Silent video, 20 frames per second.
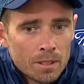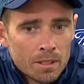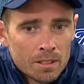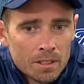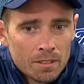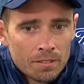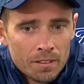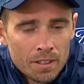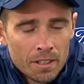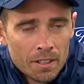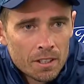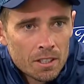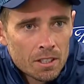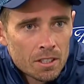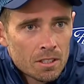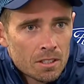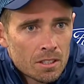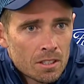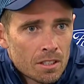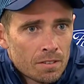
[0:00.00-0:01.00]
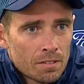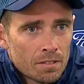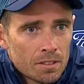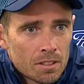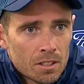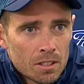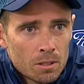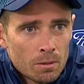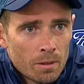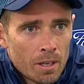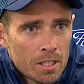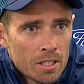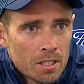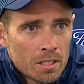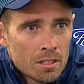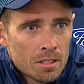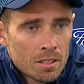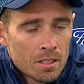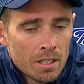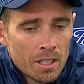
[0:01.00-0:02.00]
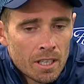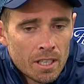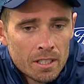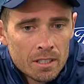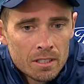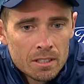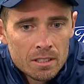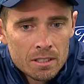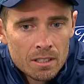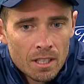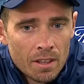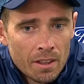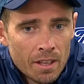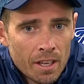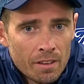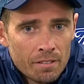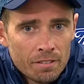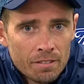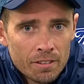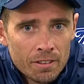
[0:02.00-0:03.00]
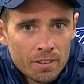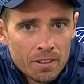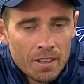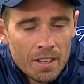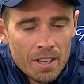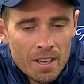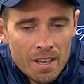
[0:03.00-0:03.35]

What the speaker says: in different conditions and different situations, and he's done that for